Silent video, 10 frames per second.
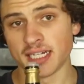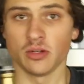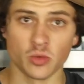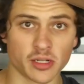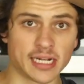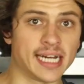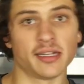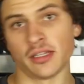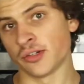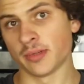It will add
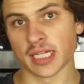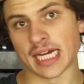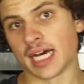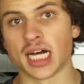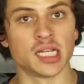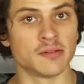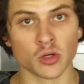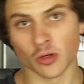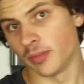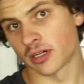a little bit of that olive
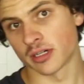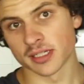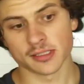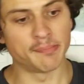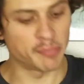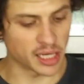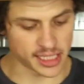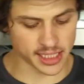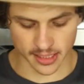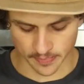oil bitterness,
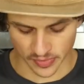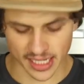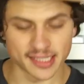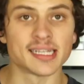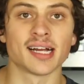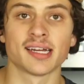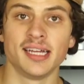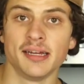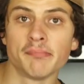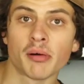but it's not
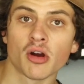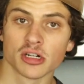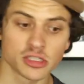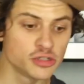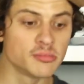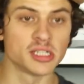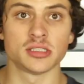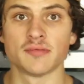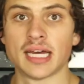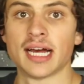going to impart too
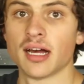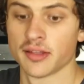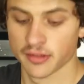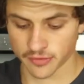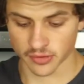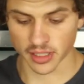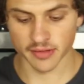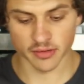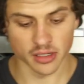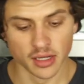much of that on the
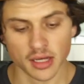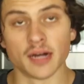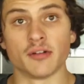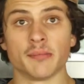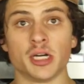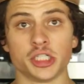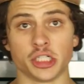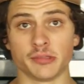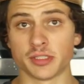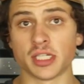flavor of our mushrooms.